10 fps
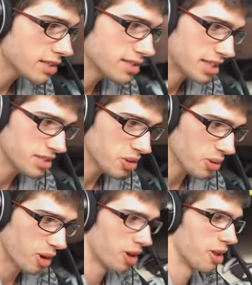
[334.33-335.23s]
a
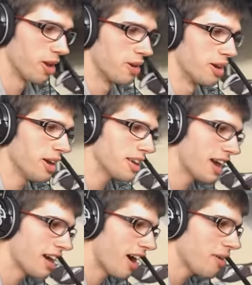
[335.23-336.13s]
Scizor Hollow.
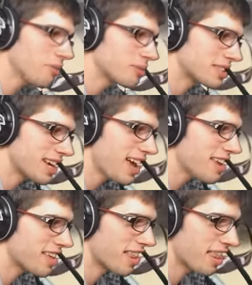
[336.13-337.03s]
Okay, I will
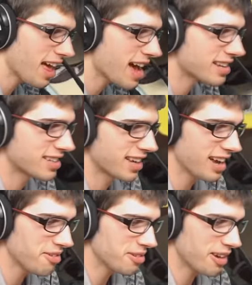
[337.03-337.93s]
take that.
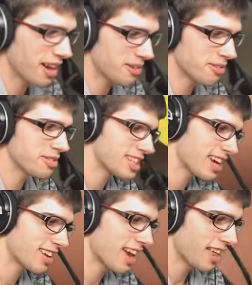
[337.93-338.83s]
I will, I will
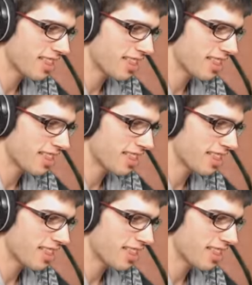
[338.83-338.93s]
take